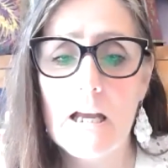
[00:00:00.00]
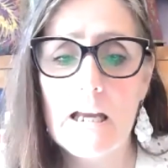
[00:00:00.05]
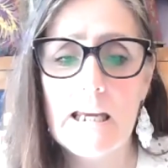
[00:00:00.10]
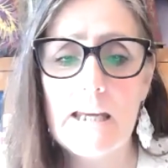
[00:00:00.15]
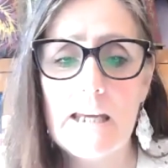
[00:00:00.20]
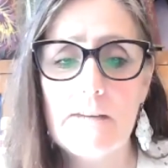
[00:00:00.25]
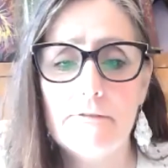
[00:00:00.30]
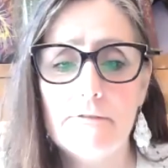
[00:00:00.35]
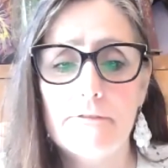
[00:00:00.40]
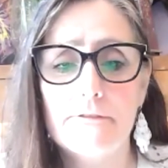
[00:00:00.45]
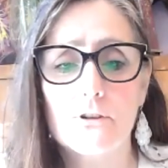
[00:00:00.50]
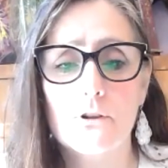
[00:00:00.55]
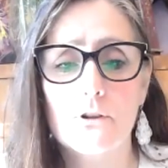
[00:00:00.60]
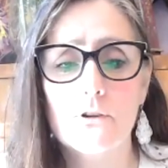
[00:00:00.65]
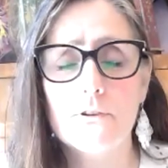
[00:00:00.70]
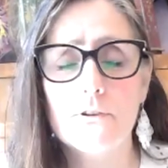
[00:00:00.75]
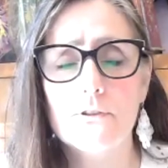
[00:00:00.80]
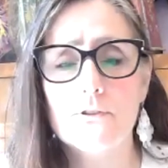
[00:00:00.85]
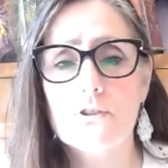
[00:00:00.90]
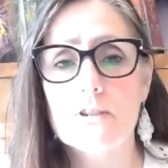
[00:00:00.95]
He
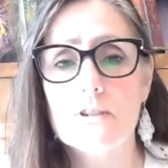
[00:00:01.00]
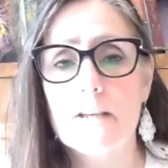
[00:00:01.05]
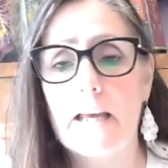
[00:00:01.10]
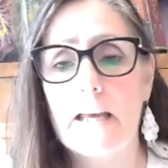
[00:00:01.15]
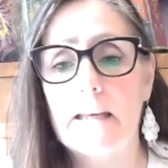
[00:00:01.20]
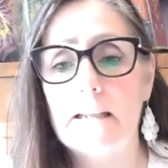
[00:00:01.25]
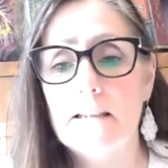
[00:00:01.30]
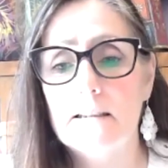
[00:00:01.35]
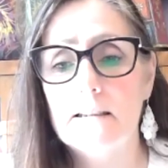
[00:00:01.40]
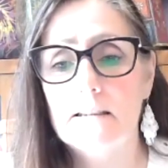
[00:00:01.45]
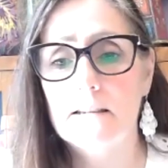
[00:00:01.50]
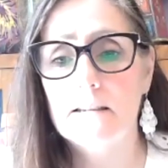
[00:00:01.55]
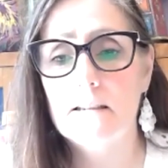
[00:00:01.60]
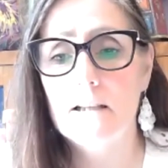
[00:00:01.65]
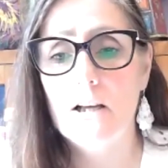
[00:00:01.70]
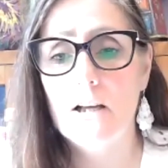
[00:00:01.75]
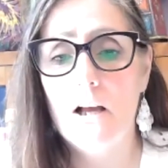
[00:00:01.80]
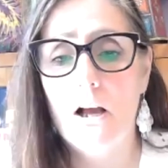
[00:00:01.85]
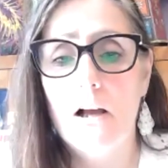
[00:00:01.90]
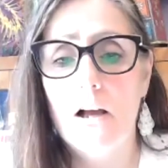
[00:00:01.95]
further said,
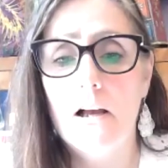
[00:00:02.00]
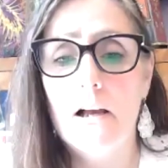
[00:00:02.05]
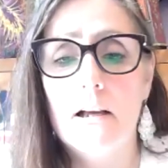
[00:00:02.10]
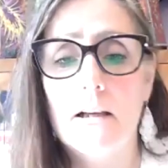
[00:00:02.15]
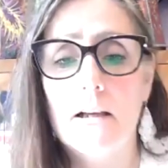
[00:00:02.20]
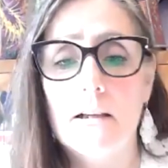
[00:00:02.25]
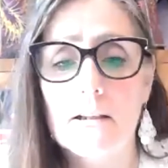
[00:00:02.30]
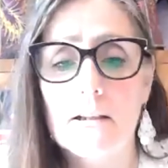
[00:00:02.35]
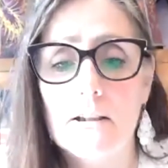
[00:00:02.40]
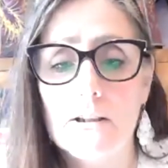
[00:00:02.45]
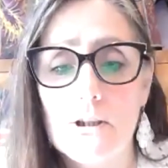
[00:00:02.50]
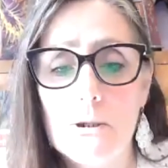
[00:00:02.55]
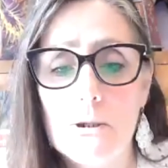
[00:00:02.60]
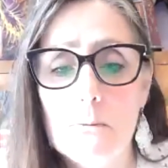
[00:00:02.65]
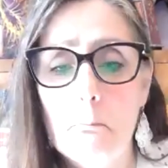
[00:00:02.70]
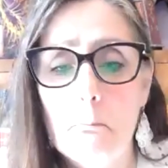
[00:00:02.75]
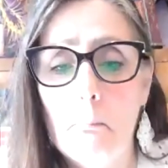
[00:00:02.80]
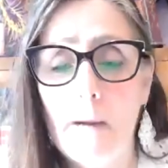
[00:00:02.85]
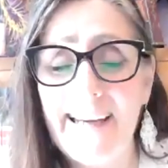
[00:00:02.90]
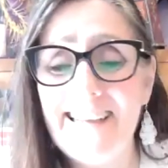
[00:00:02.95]
you
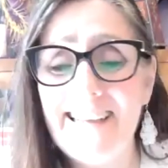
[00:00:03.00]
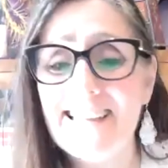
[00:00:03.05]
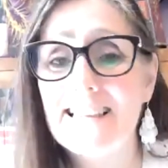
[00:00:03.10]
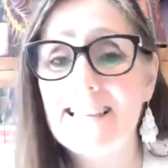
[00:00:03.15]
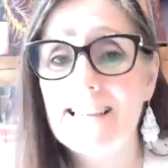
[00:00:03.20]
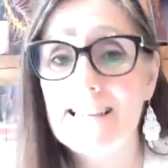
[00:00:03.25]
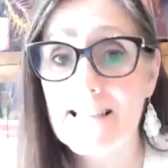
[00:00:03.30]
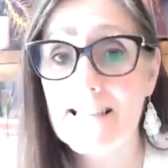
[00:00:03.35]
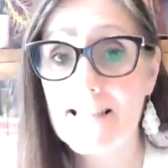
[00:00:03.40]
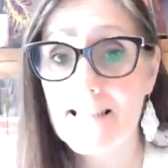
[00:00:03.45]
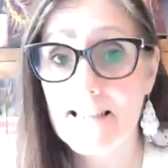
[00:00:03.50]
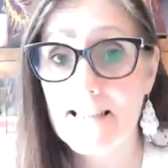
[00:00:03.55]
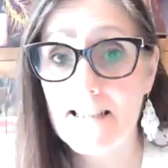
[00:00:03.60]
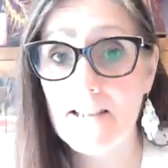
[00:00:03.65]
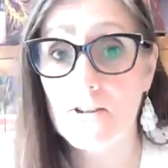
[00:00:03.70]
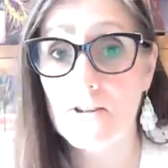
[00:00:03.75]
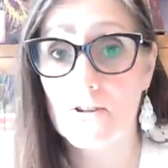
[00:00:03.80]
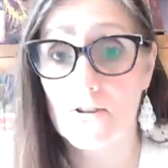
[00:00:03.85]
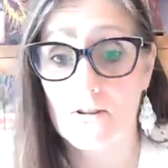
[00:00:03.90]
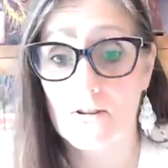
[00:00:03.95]
might
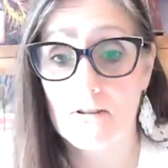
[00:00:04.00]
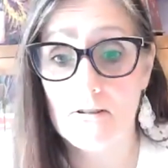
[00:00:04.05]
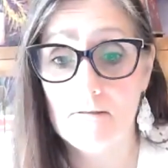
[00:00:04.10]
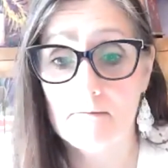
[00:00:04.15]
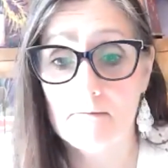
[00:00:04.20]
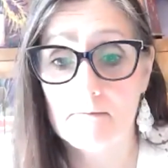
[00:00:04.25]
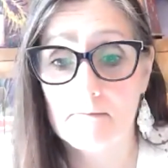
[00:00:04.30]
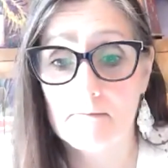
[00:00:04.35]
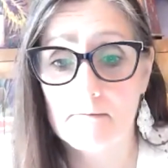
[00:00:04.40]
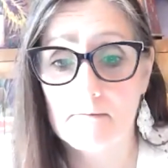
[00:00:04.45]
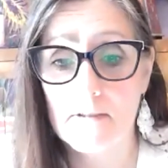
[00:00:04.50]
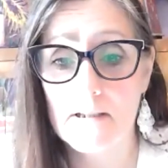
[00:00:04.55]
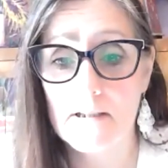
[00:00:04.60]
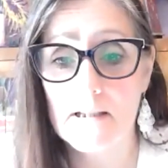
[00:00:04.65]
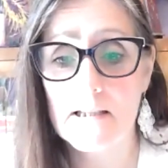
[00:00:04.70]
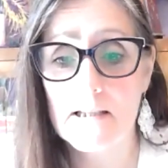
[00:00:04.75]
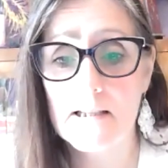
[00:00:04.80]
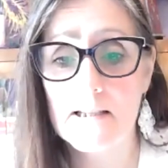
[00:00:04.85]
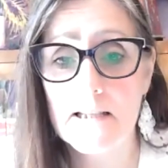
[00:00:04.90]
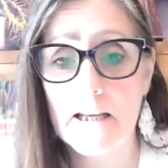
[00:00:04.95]
consider
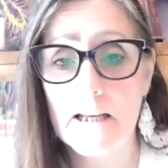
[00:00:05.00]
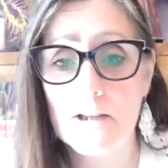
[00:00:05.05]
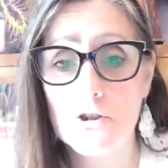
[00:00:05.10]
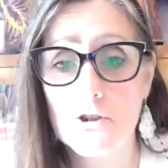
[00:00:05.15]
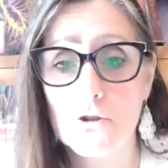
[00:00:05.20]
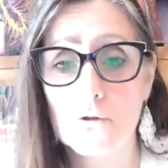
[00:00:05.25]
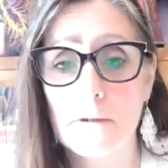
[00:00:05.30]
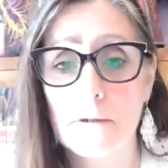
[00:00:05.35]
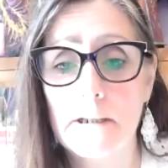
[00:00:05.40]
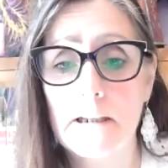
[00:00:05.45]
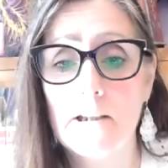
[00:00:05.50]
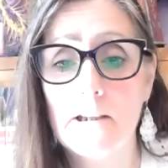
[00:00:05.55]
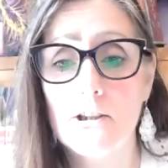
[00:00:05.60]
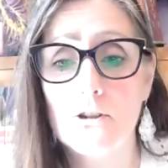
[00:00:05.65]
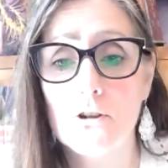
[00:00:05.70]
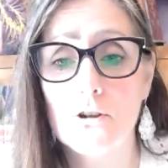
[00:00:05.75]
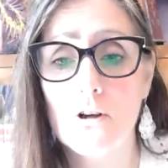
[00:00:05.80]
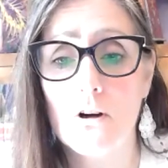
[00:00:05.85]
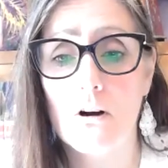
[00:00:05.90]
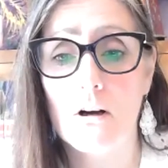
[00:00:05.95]
centering
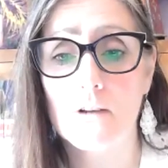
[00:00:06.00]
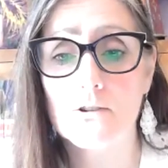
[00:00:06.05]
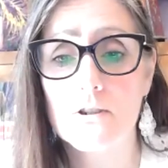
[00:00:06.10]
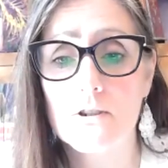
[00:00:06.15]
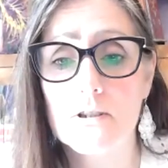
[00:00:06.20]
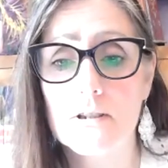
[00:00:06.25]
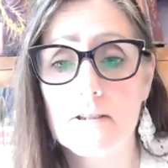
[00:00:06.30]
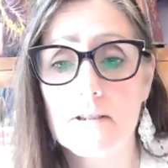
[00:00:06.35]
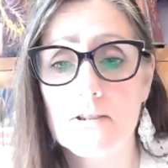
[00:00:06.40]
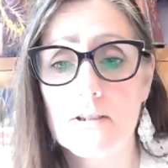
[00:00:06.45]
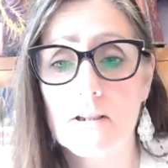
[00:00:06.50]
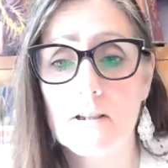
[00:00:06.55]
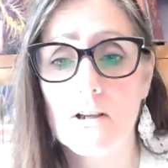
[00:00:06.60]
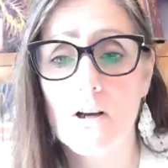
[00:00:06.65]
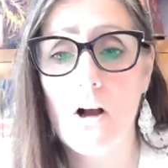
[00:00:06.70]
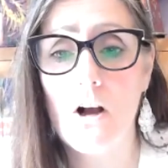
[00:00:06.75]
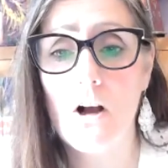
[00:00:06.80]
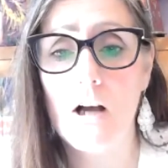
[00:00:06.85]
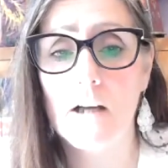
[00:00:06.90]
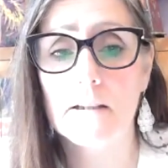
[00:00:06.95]
your consciousness in
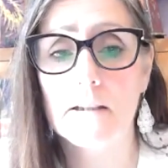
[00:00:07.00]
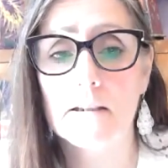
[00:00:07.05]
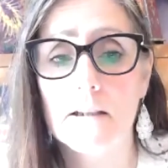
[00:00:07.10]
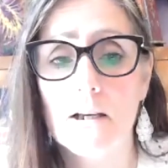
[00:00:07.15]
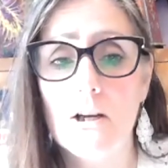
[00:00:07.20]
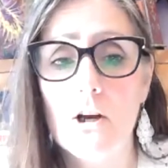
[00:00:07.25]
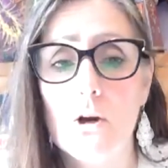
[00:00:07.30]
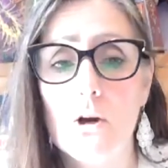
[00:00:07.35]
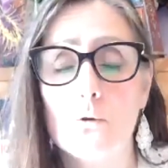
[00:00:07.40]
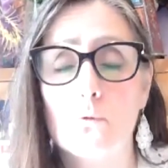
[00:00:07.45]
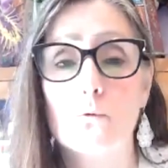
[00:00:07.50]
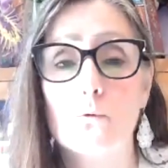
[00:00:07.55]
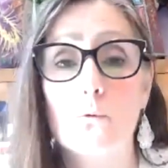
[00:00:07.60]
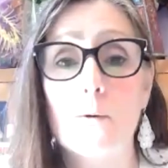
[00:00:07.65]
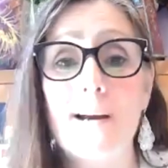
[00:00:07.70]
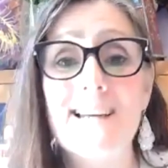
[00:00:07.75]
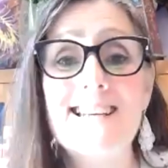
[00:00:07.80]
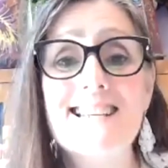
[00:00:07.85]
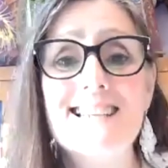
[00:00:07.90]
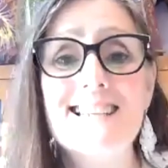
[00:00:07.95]
God,
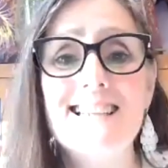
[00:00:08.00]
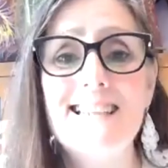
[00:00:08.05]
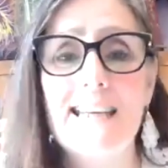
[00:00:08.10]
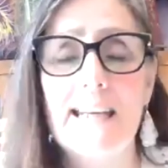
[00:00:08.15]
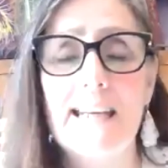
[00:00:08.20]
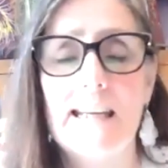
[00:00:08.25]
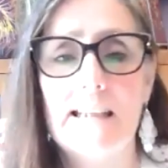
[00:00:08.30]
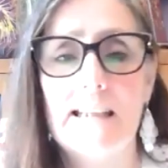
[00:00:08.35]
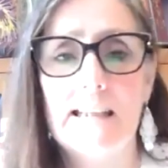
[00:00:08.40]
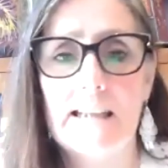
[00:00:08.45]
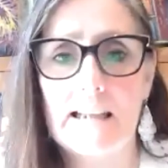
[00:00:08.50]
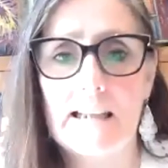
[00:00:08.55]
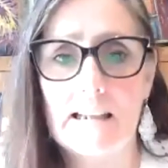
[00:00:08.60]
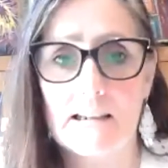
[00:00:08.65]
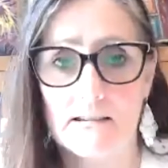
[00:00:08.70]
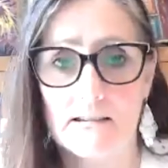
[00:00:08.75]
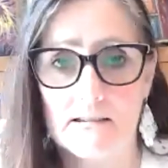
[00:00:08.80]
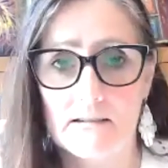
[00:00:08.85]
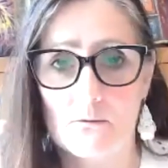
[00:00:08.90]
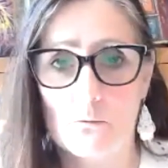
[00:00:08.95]

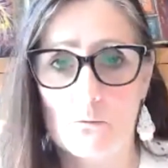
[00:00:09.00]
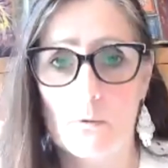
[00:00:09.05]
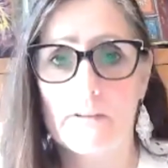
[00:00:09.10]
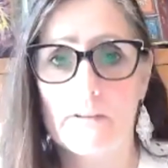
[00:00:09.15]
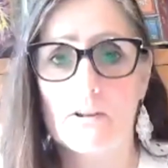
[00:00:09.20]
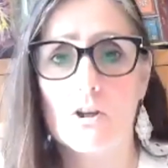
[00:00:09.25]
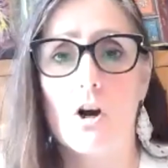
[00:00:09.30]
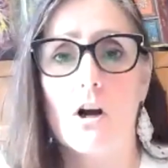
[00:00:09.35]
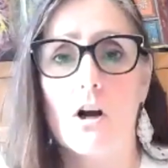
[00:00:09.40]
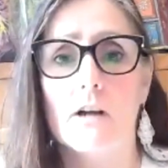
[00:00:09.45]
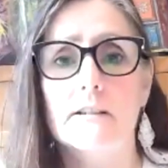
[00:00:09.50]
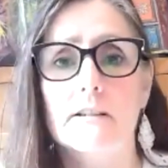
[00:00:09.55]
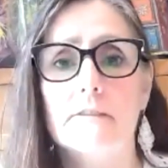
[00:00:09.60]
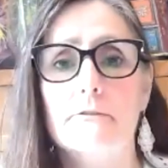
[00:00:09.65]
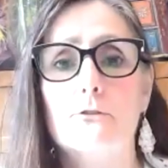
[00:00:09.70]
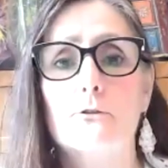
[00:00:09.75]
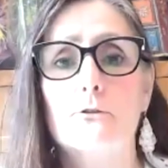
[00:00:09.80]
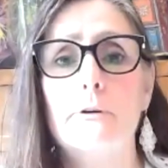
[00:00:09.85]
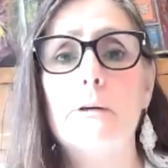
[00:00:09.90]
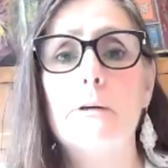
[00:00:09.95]
resonating with God, the
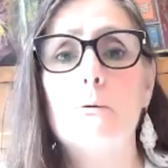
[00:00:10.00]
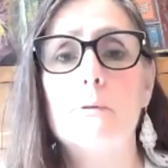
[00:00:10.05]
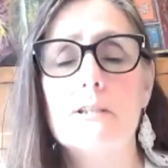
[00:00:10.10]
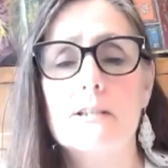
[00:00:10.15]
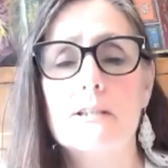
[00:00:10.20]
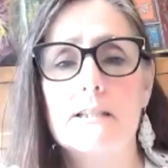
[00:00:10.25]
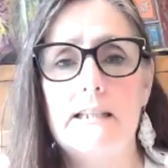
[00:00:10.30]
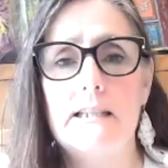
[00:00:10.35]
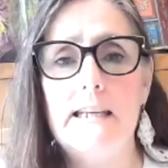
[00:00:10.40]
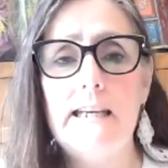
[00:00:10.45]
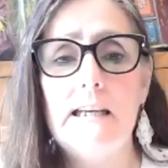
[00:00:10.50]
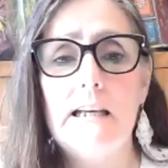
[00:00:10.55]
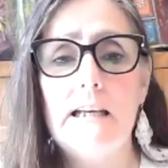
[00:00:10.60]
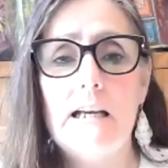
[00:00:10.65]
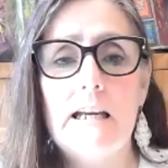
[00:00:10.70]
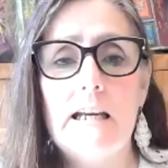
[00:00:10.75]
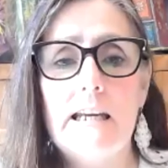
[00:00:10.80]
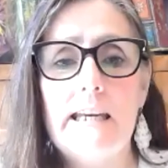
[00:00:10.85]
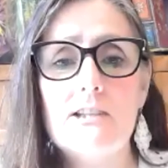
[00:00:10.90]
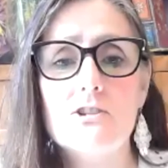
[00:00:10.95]
frequency.
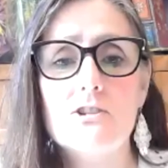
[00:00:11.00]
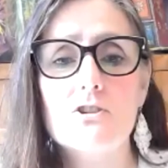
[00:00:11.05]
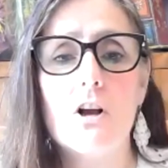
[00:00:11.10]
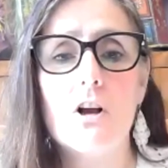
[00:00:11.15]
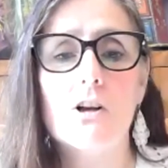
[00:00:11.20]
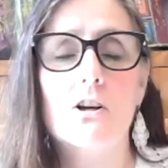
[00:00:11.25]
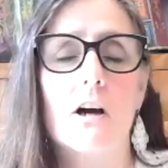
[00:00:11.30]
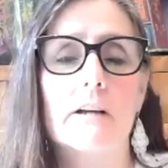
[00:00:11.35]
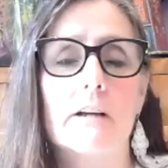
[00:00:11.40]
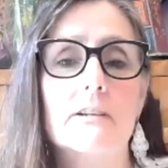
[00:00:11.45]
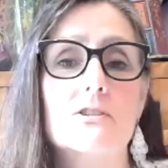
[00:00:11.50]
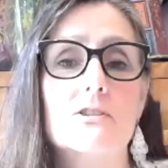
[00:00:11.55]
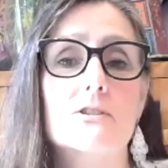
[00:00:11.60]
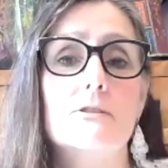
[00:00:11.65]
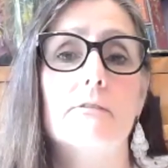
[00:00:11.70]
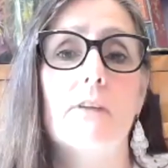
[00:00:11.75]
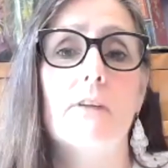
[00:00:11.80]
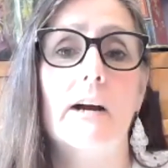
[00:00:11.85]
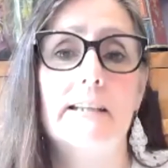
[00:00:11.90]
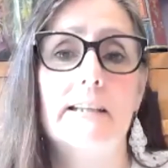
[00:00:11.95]
He saw God as
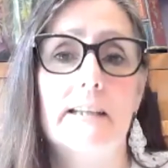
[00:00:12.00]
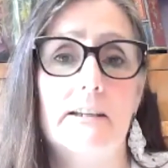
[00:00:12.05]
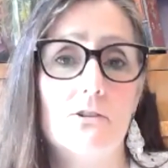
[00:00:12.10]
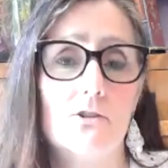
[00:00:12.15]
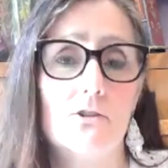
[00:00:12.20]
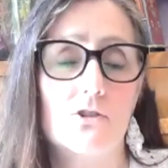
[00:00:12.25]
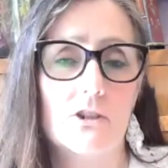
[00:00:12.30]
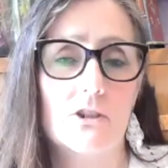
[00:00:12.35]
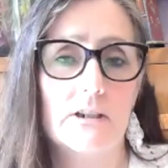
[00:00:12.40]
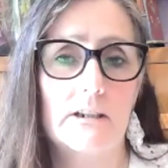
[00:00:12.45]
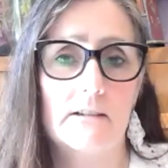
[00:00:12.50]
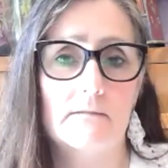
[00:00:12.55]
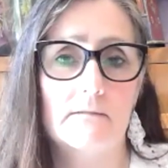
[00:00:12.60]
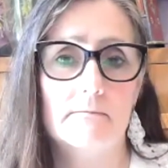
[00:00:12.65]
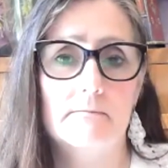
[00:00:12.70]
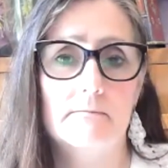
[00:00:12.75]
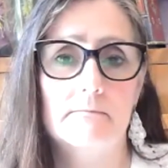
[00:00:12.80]
divine energy.